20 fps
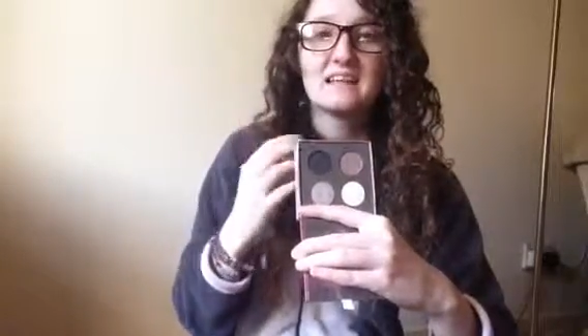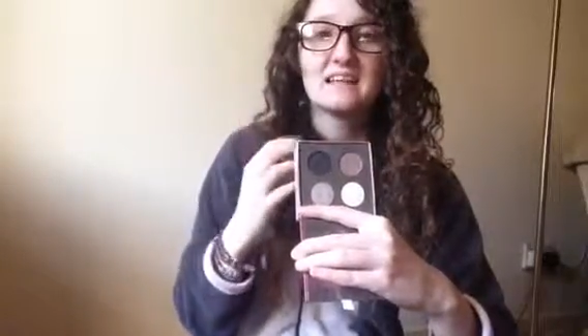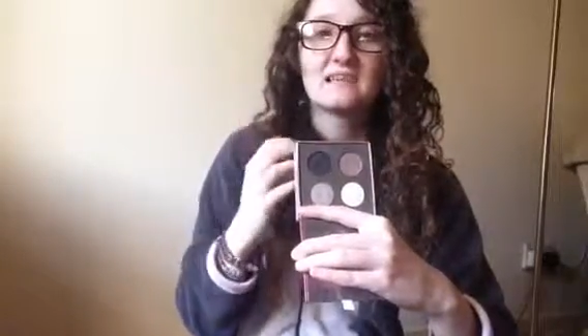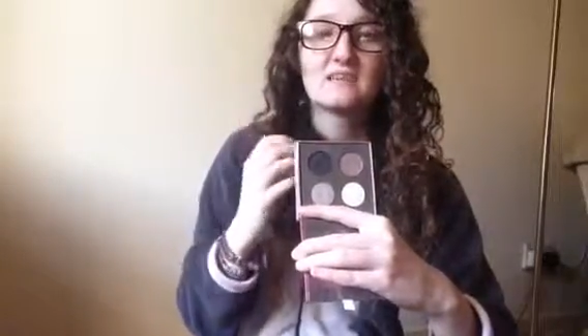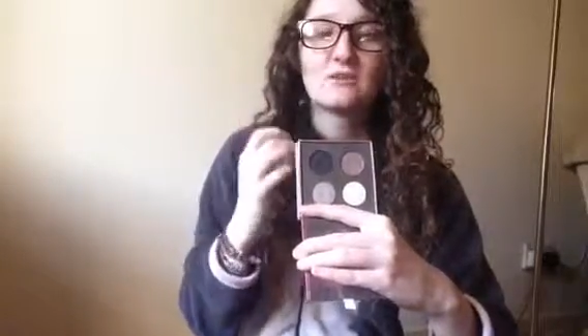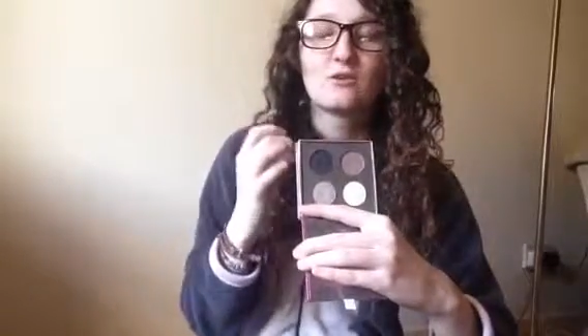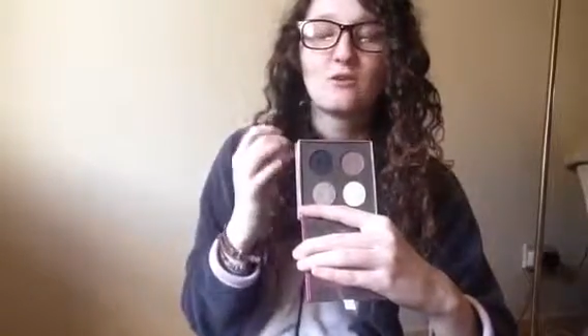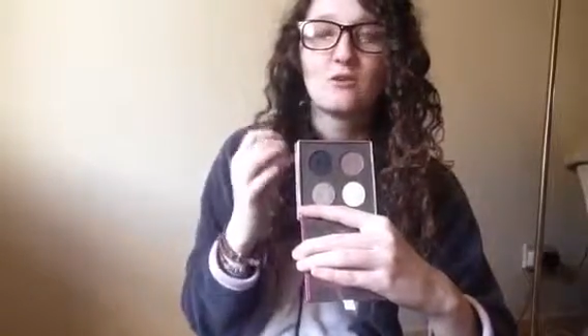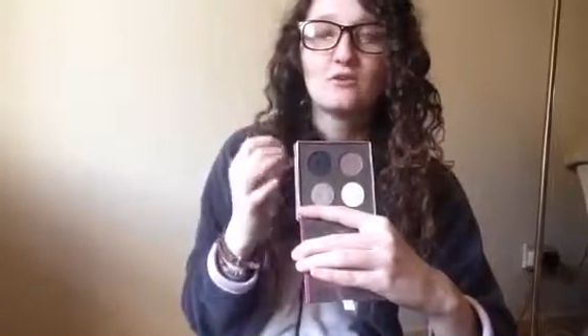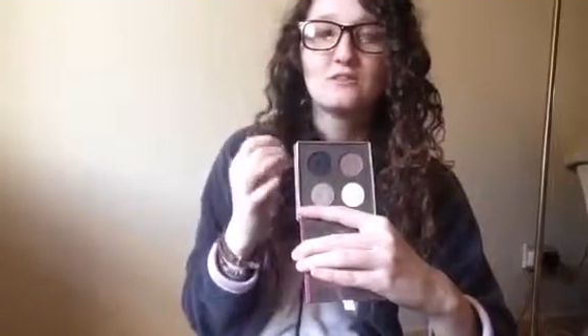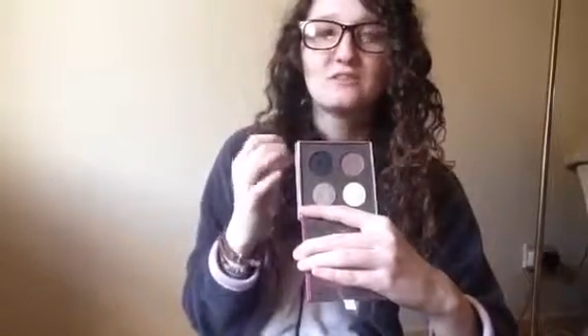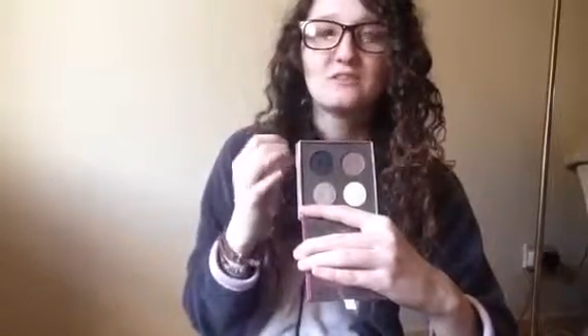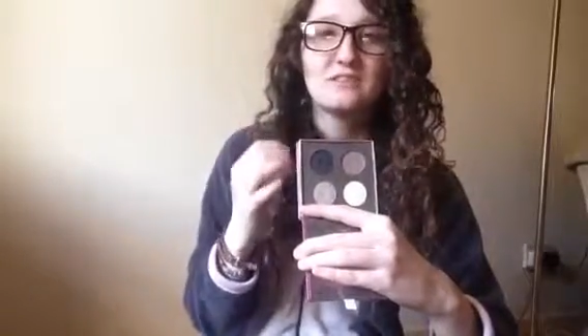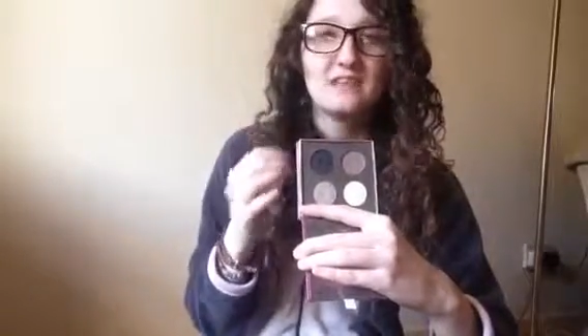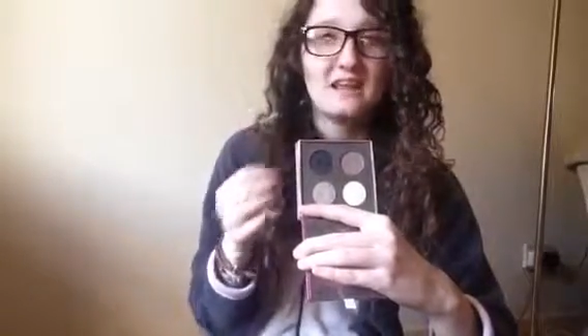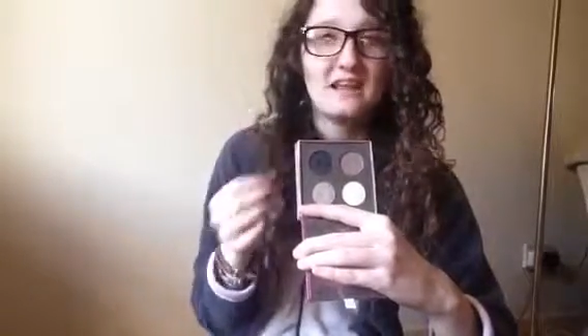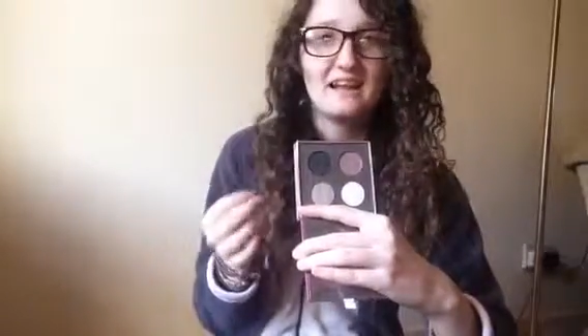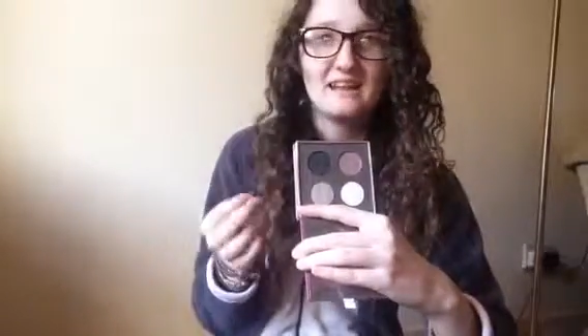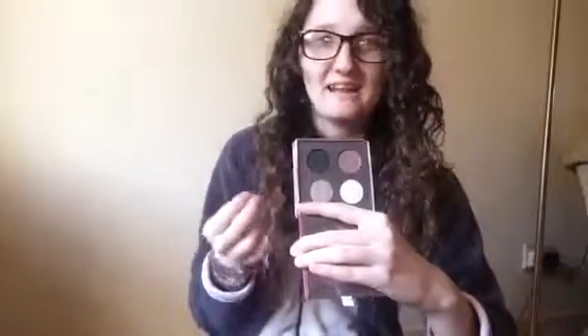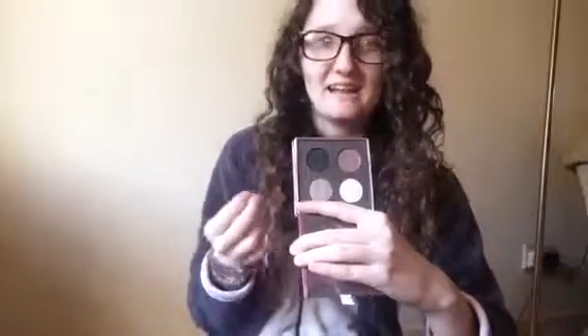this gorgeous
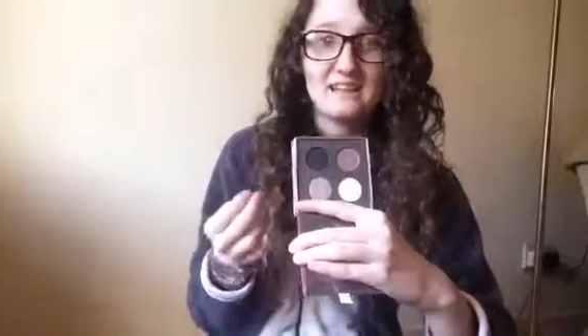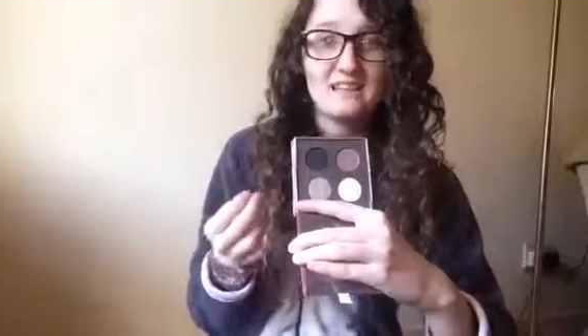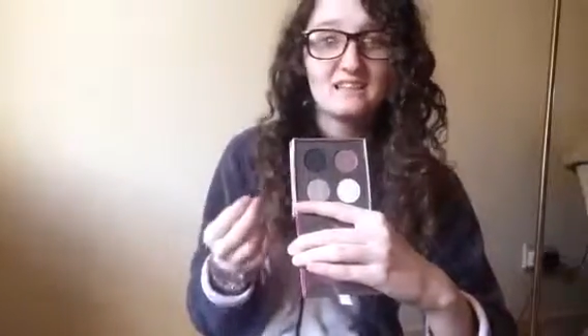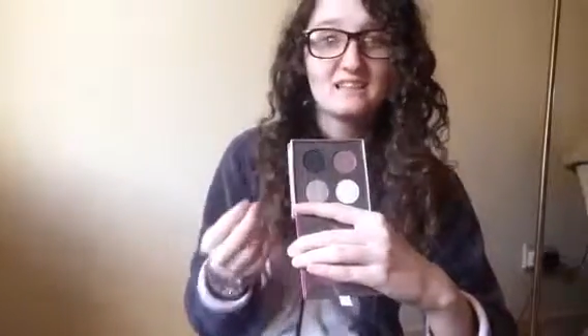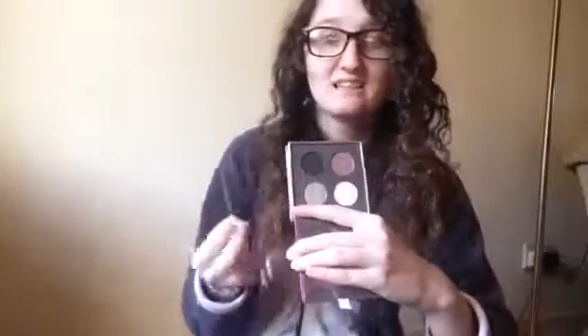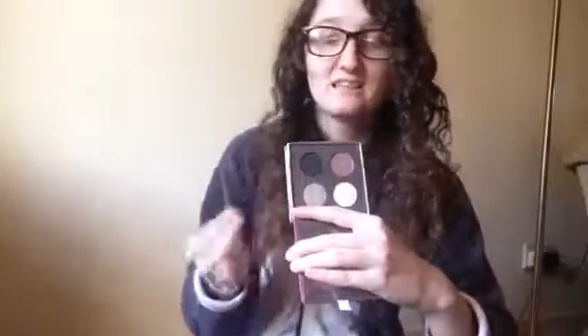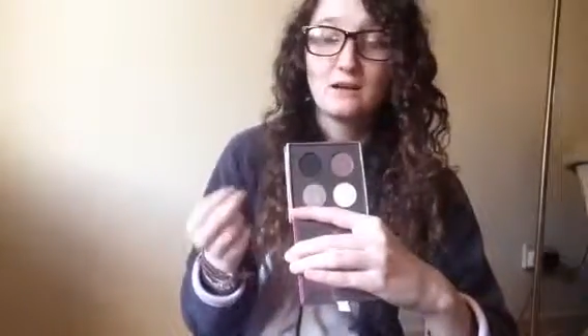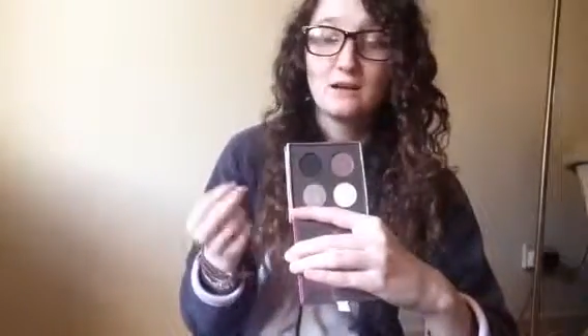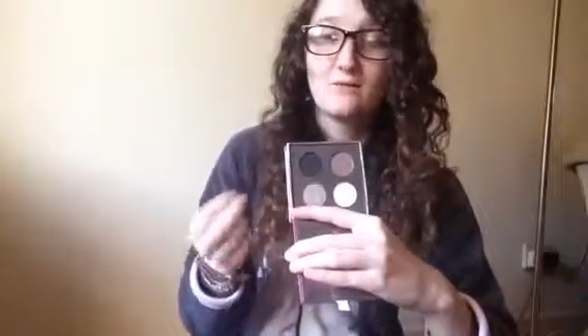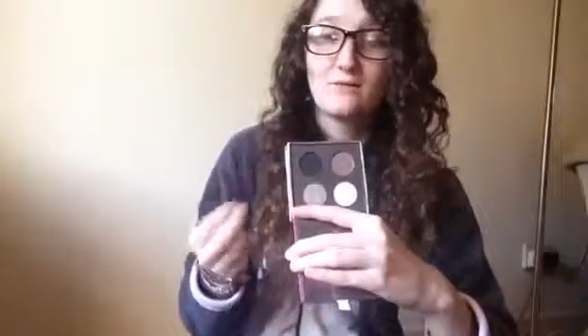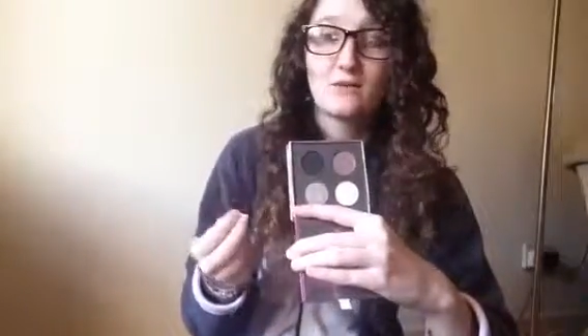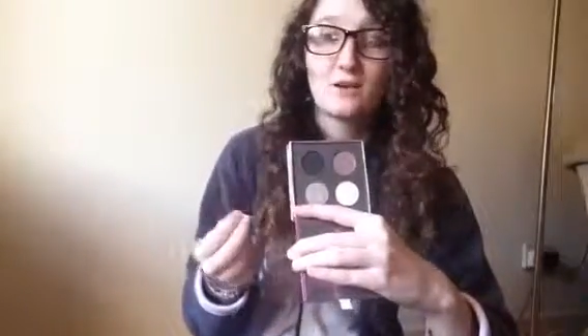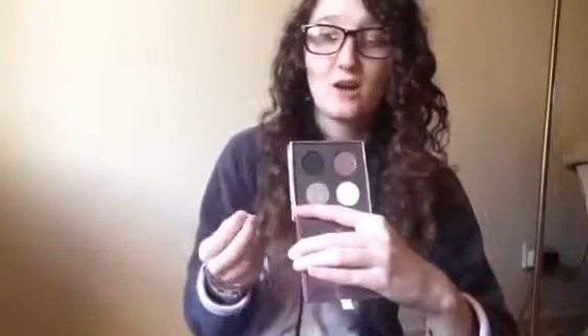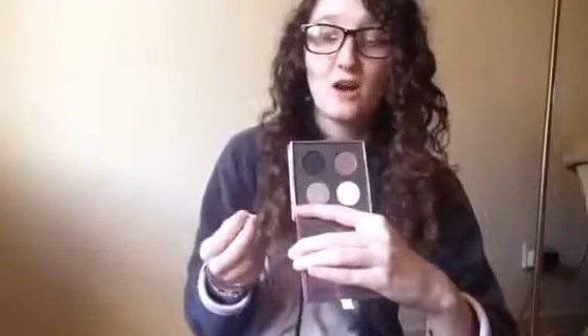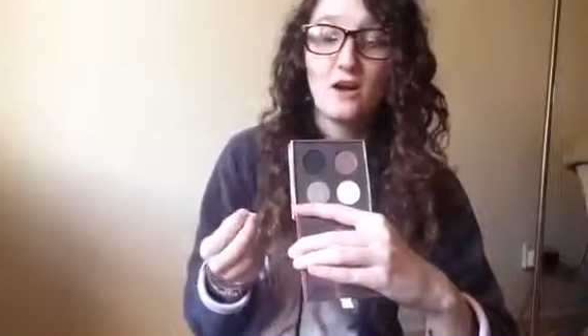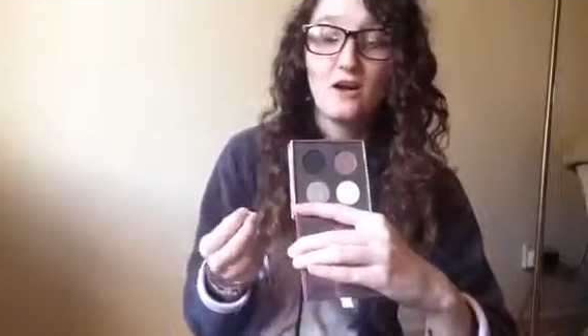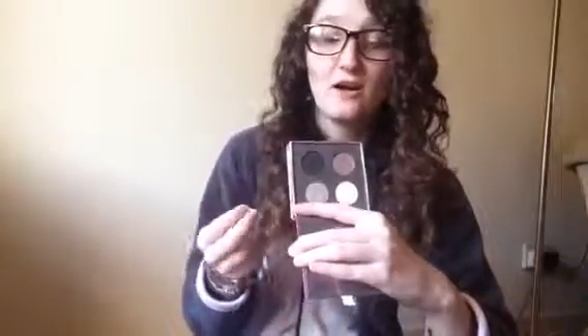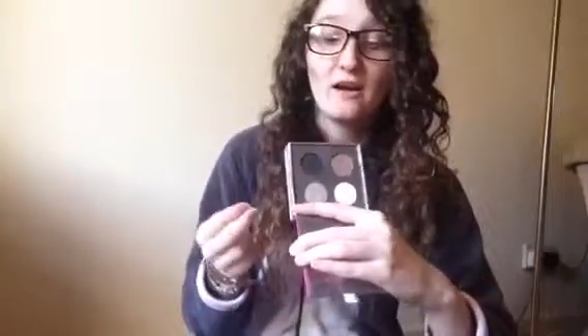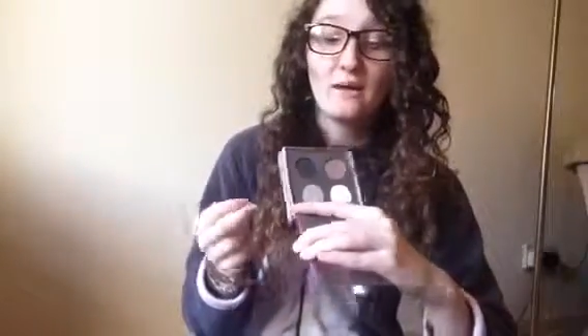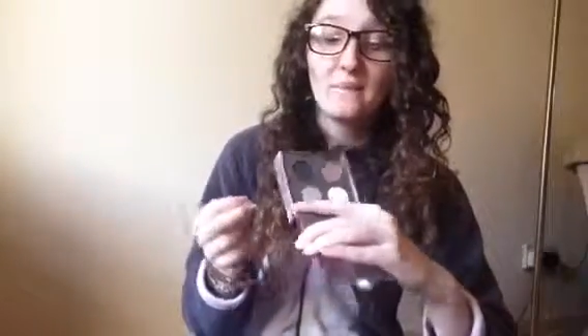iridescent silver
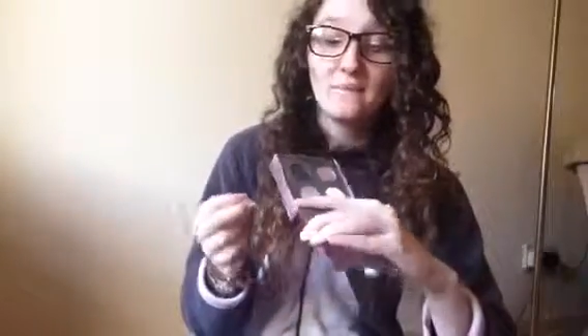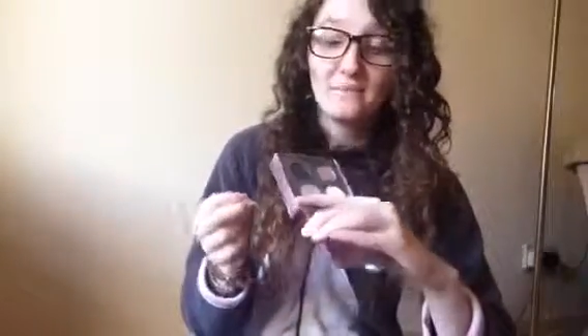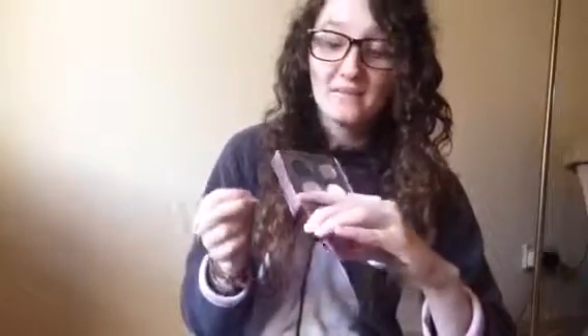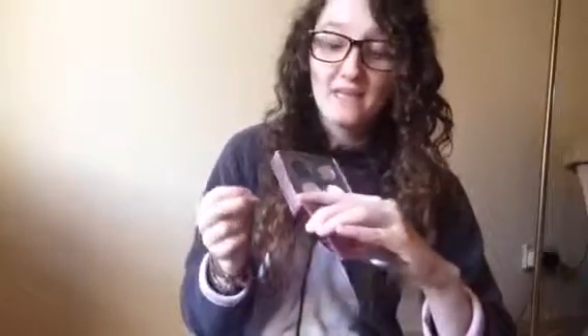colour.